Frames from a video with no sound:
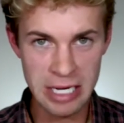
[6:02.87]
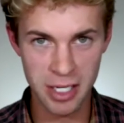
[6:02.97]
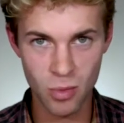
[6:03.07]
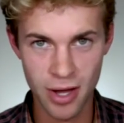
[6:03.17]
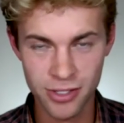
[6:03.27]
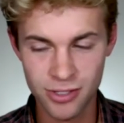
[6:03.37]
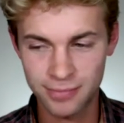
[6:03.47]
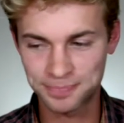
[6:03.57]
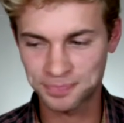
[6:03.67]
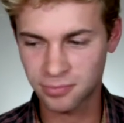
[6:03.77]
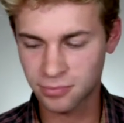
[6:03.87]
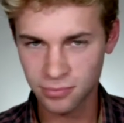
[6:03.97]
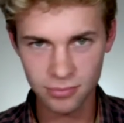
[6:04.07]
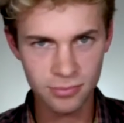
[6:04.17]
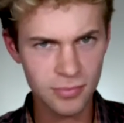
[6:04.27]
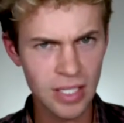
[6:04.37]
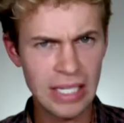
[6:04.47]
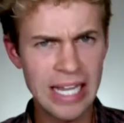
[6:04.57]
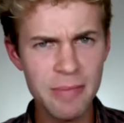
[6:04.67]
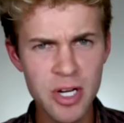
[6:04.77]
anyways.
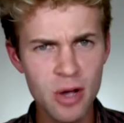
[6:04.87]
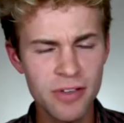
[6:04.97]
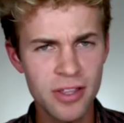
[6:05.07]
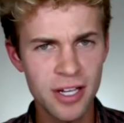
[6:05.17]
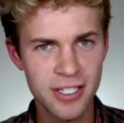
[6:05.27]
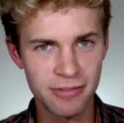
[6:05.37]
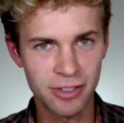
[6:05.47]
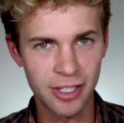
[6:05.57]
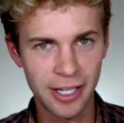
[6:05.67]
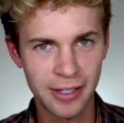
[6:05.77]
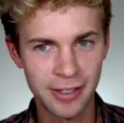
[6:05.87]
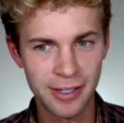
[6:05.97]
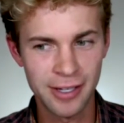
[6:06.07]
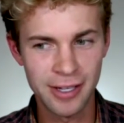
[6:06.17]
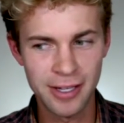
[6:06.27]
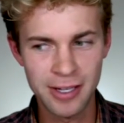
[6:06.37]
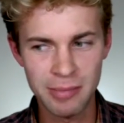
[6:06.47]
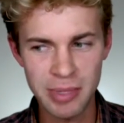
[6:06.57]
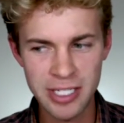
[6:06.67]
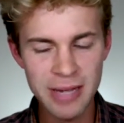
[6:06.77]
Let me know if you think differently.
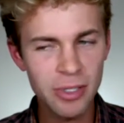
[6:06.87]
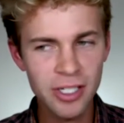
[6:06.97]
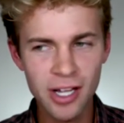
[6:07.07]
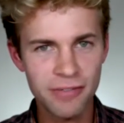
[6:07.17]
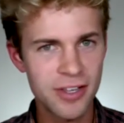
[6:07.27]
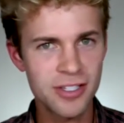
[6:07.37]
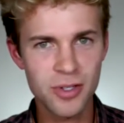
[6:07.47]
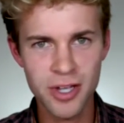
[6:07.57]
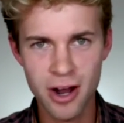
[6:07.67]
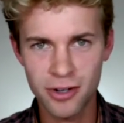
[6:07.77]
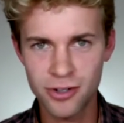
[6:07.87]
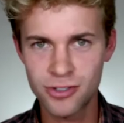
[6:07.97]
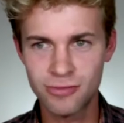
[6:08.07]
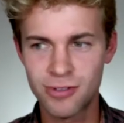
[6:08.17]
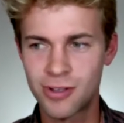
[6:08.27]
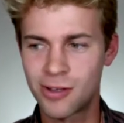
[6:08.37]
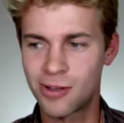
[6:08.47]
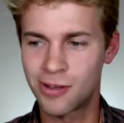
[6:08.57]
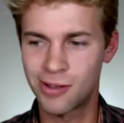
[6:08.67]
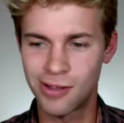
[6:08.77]
But Damon Lindelof isn't those characters.
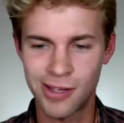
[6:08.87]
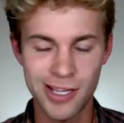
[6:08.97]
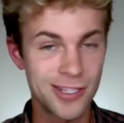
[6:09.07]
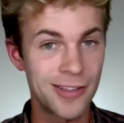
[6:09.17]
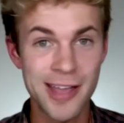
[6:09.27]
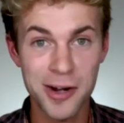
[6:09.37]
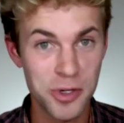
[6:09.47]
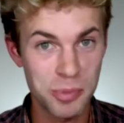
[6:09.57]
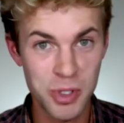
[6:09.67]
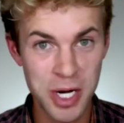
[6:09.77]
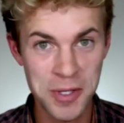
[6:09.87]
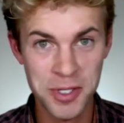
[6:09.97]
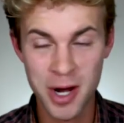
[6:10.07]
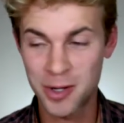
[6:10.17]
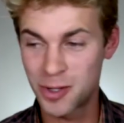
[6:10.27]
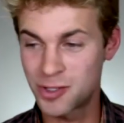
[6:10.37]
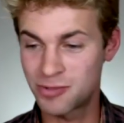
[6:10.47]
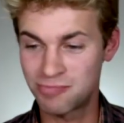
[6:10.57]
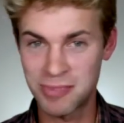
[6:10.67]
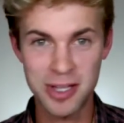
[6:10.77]
He's not the actors portraying those characters.
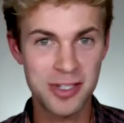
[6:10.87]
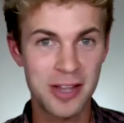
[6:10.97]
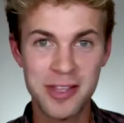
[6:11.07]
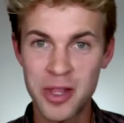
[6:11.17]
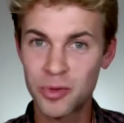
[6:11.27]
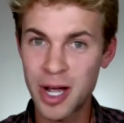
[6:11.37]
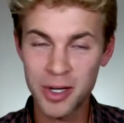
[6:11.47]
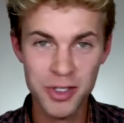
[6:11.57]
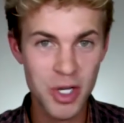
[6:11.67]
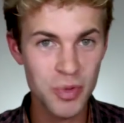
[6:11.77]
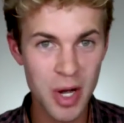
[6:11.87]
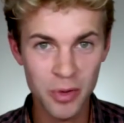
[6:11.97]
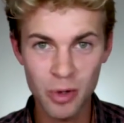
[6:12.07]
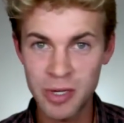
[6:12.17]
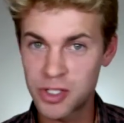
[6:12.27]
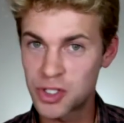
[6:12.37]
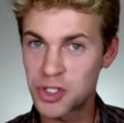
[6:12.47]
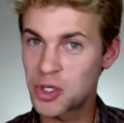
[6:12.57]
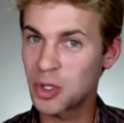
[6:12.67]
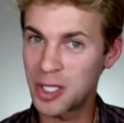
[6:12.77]
He's not the other writers in his writer room, and he's
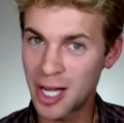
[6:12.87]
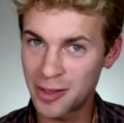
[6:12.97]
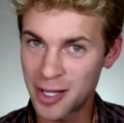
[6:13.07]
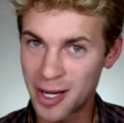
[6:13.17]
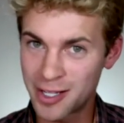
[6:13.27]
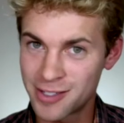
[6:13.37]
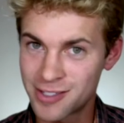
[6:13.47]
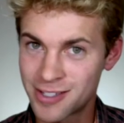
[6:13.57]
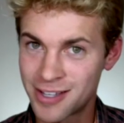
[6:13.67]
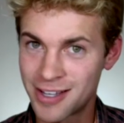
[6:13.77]
certainly not the audience.